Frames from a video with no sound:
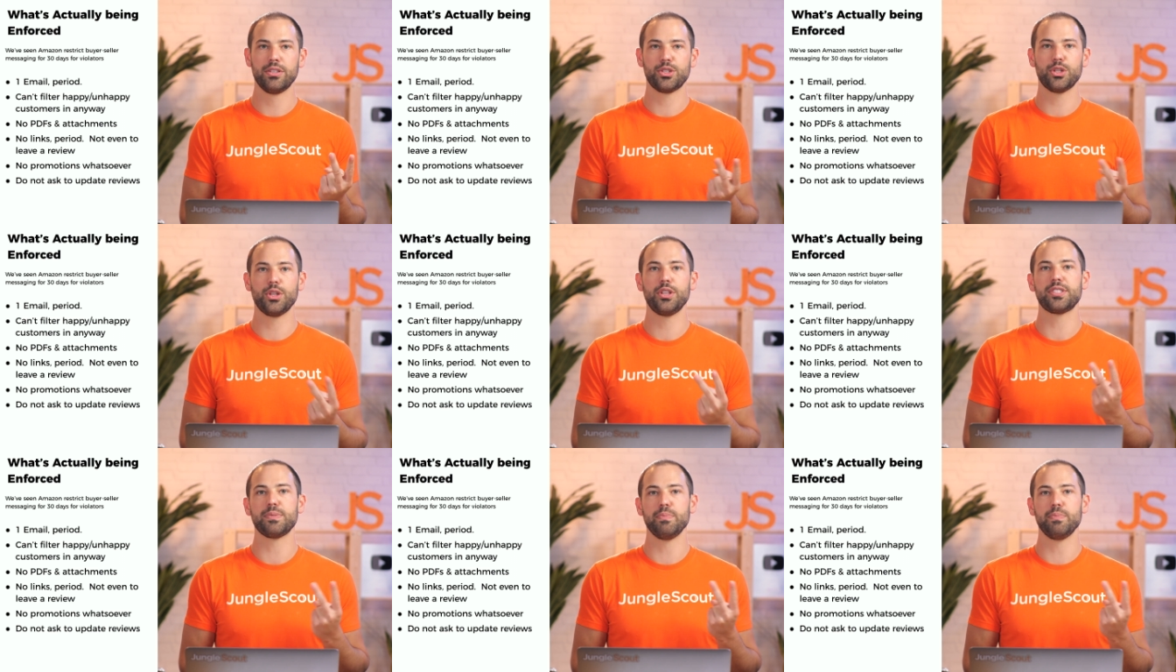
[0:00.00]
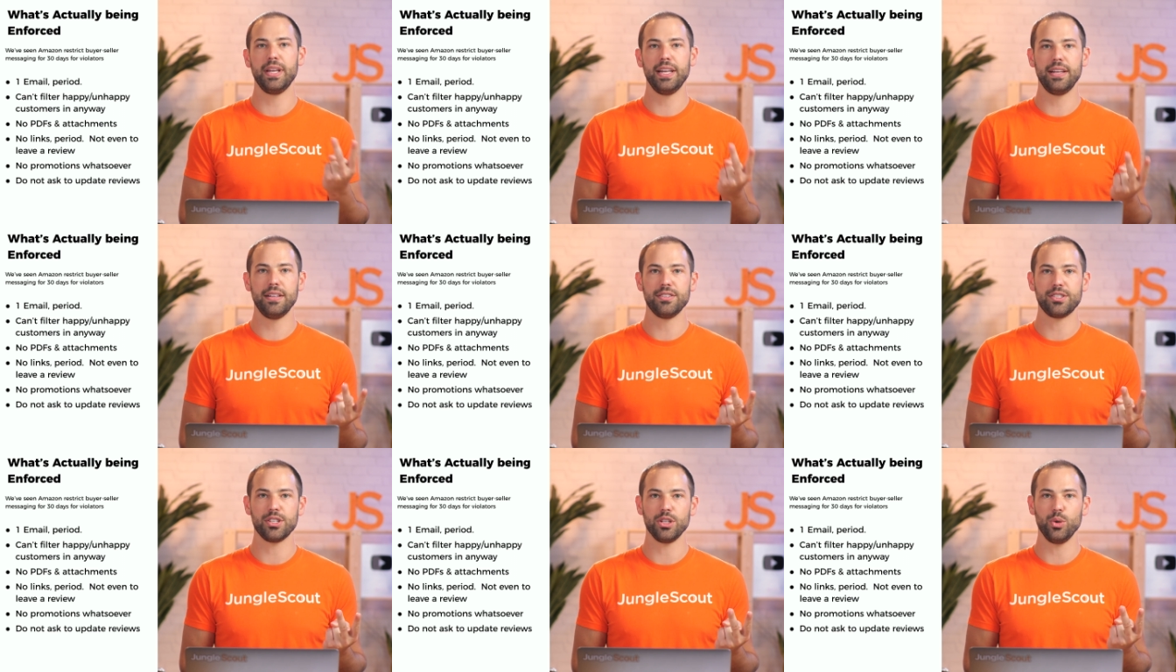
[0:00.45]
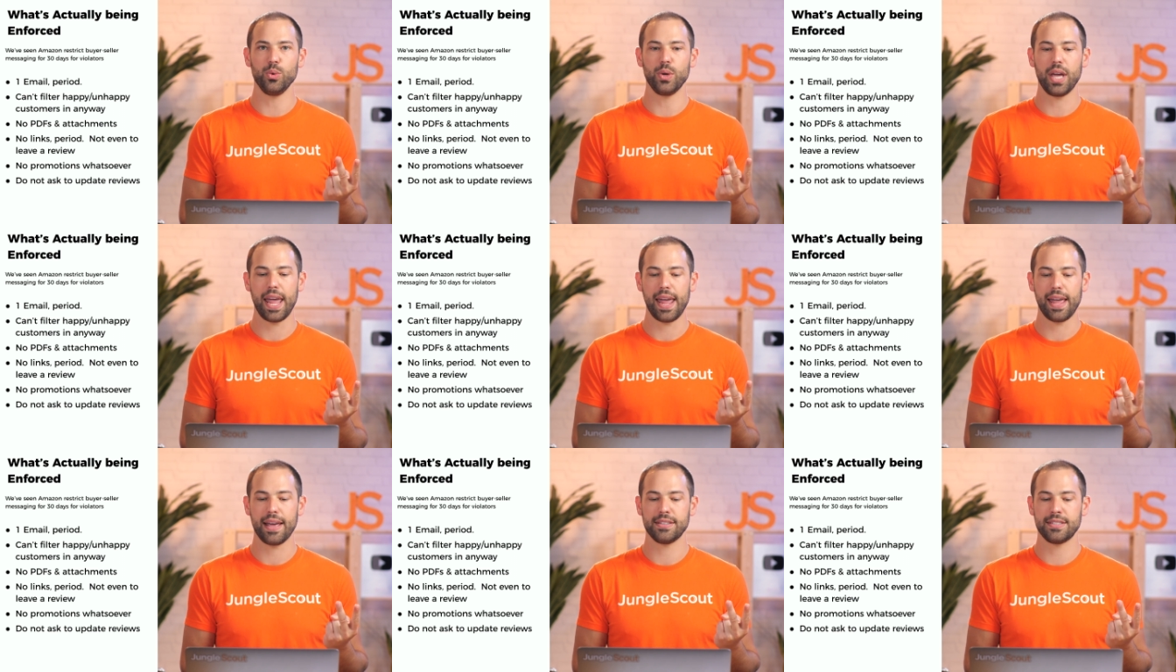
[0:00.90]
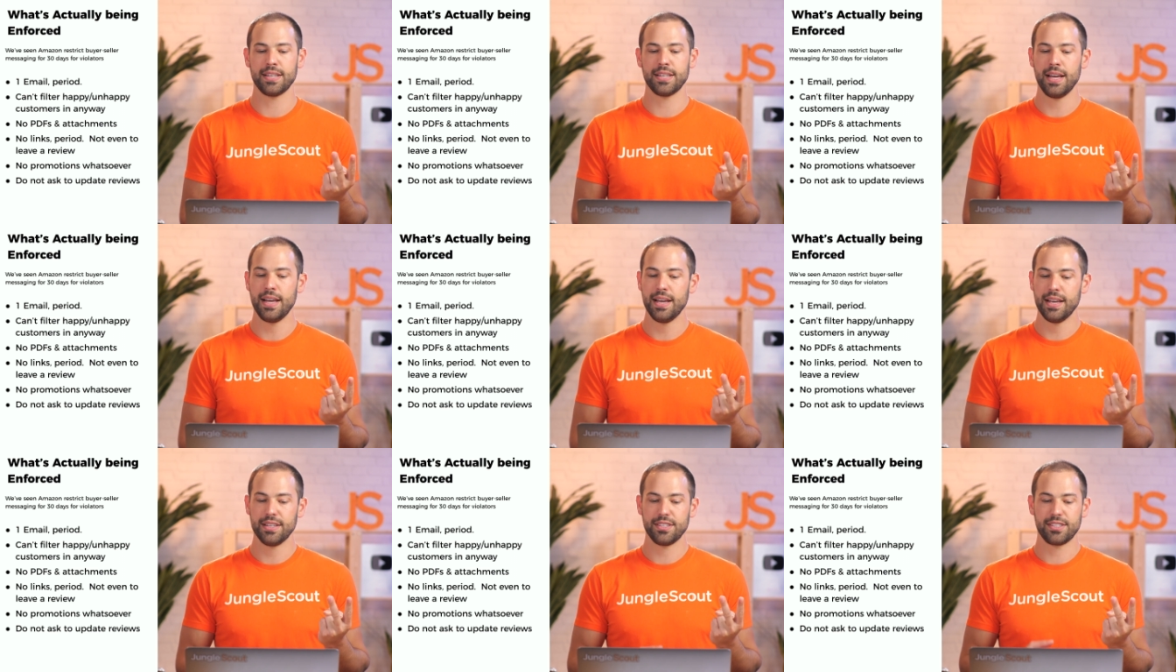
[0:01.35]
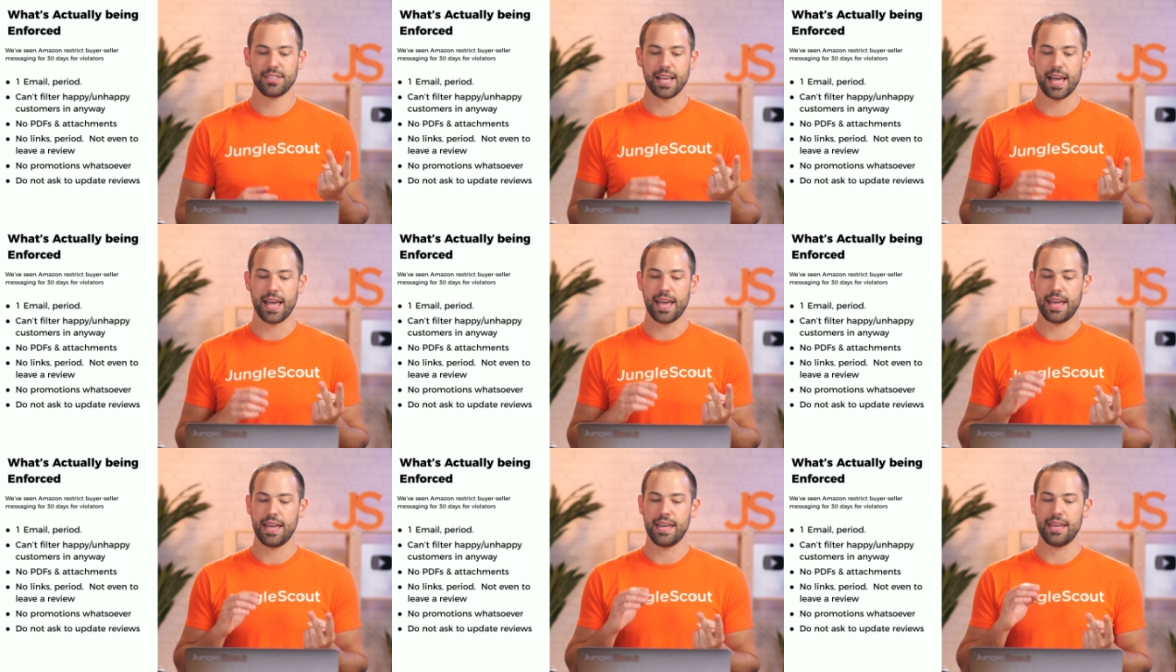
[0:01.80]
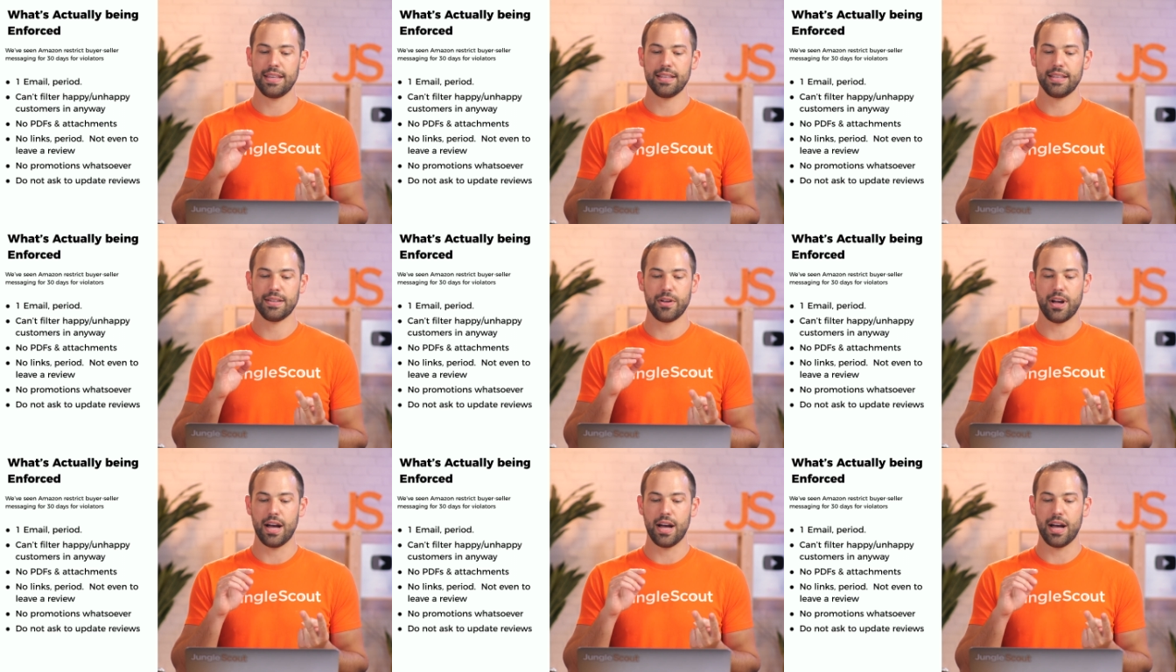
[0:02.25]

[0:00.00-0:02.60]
So this means you can't say,